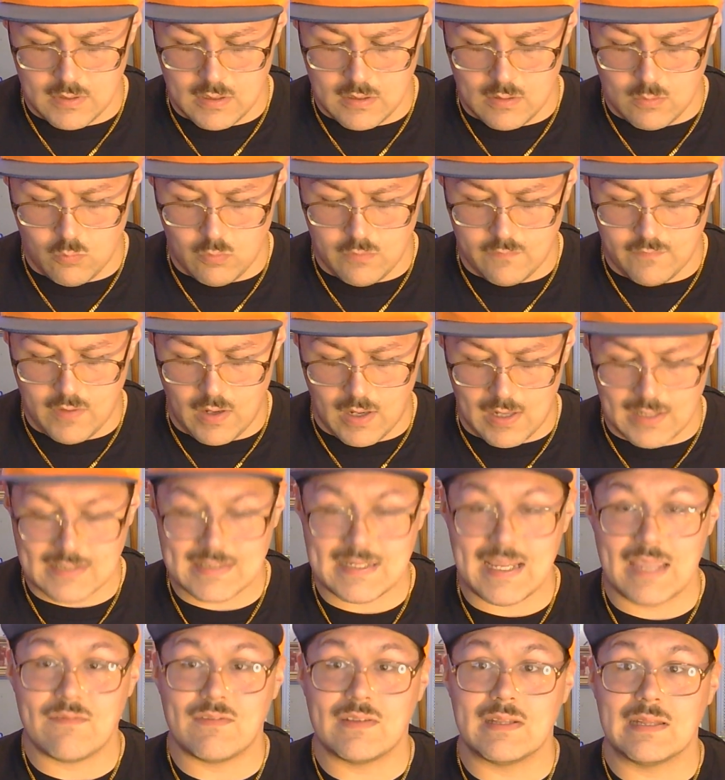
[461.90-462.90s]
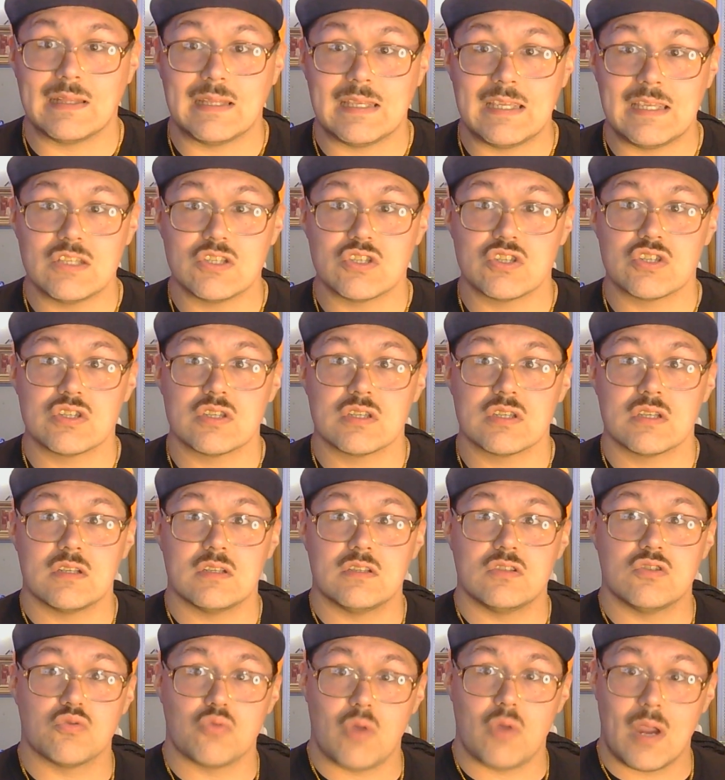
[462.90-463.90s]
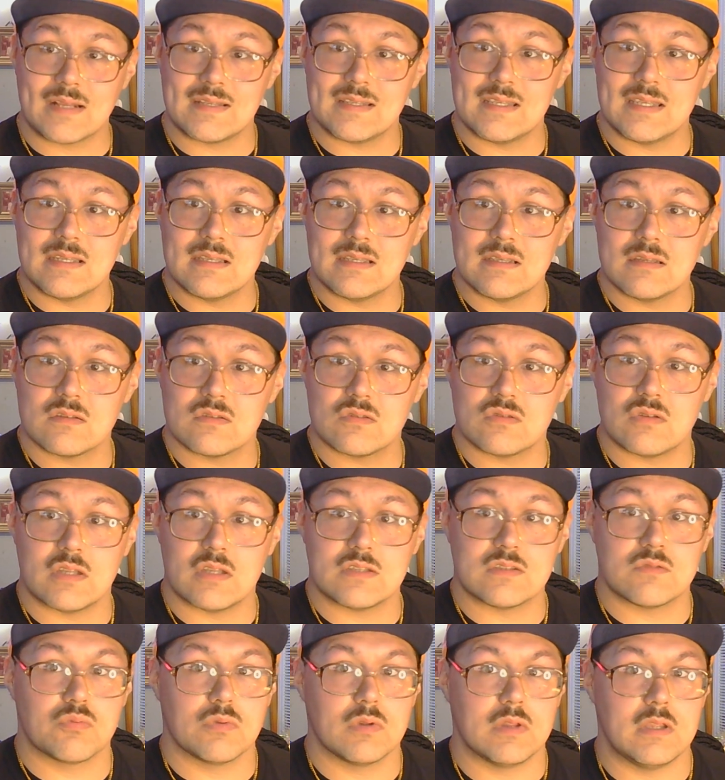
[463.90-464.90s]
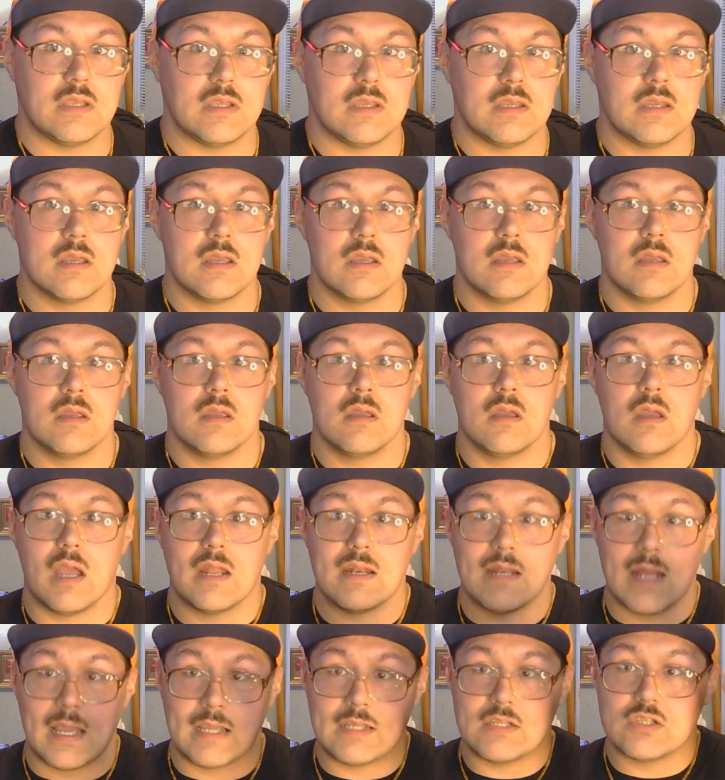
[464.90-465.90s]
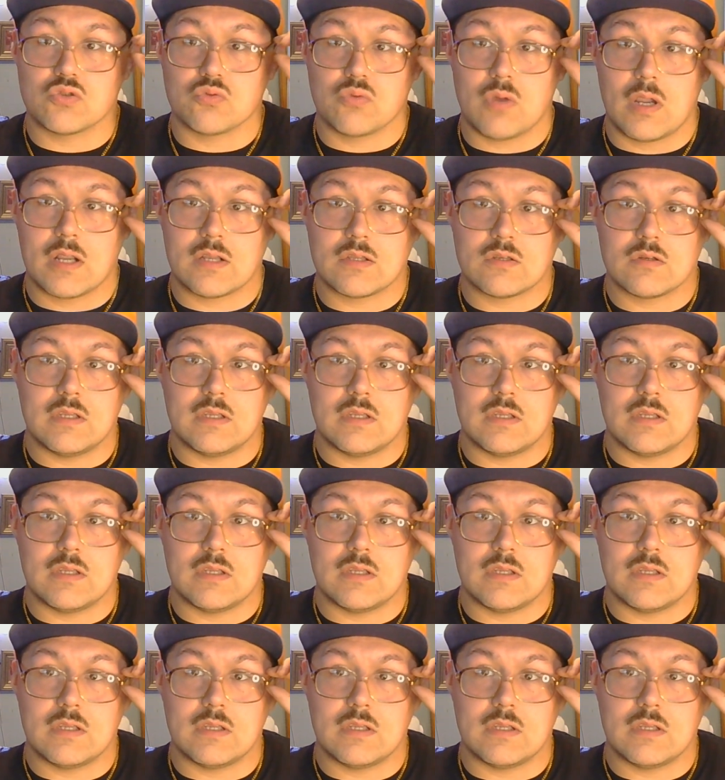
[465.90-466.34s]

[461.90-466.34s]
We've got David Leitch directing, so that's really a nice director.